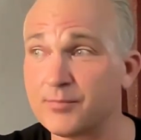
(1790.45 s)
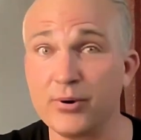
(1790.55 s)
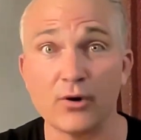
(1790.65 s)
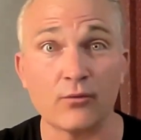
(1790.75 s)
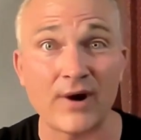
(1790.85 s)

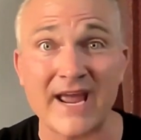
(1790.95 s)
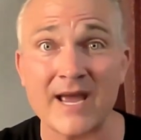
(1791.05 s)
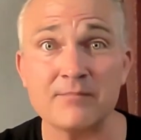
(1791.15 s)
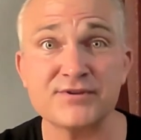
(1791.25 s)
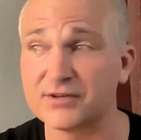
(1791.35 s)
put
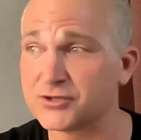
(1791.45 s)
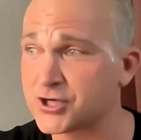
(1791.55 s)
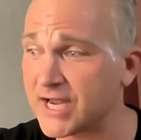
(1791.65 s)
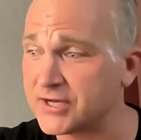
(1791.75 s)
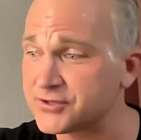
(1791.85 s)
ramps and
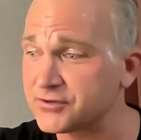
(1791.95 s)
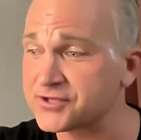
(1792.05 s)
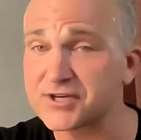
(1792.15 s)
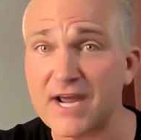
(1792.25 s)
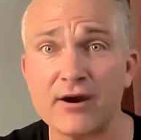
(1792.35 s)
change their
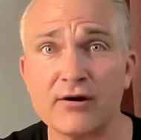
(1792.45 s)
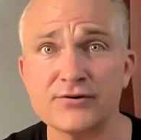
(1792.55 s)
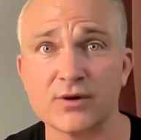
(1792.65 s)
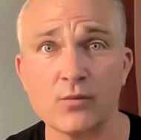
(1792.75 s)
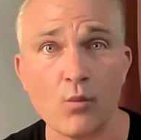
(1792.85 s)

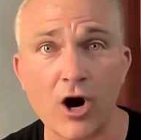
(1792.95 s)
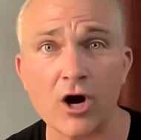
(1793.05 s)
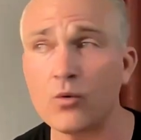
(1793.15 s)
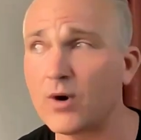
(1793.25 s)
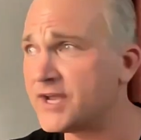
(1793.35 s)
stairs and
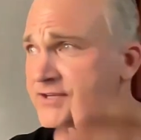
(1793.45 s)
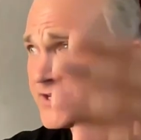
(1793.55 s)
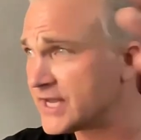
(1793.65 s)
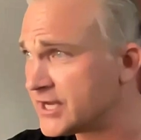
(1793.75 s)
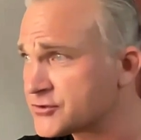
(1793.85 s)
walkways
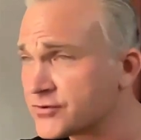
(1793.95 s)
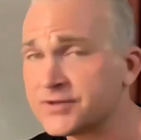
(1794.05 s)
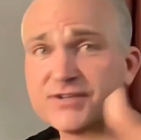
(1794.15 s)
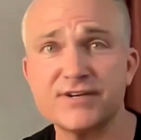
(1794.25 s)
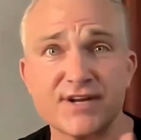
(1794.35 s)
and
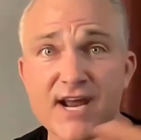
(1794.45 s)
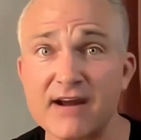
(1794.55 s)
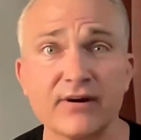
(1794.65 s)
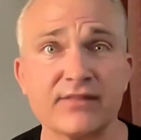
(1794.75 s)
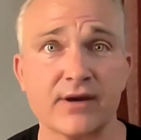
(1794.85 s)
entrances and
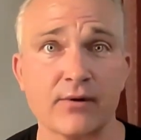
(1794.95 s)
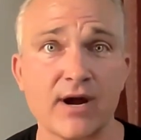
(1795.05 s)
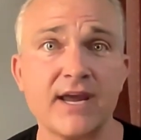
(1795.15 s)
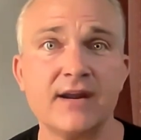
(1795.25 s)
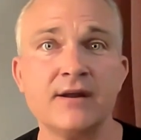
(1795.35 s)
everything,
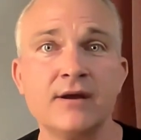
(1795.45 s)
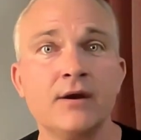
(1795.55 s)
right?